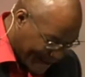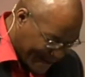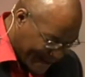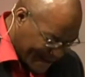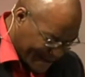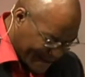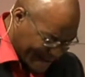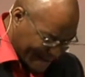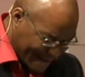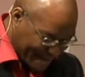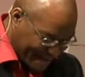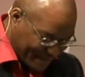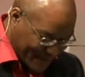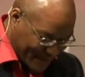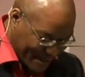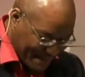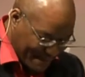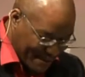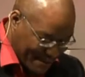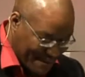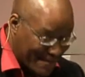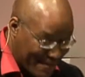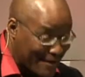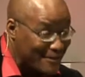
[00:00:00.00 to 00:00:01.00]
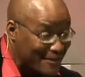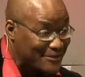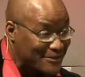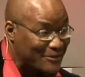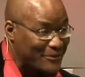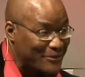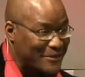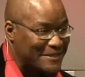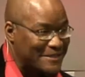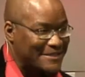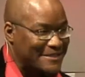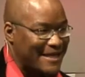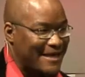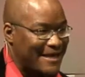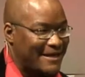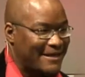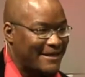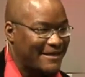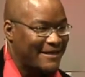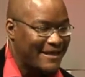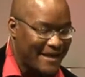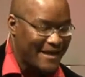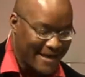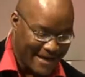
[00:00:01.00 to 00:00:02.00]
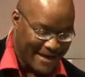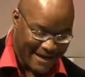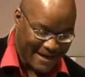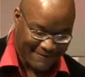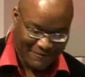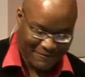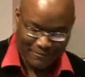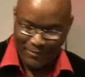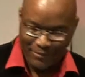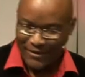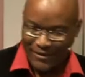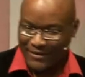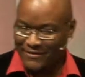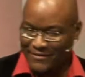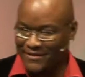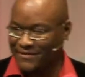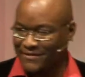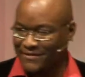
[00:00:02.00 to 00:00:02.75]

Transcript: Um, I'm also excited that I have the privilege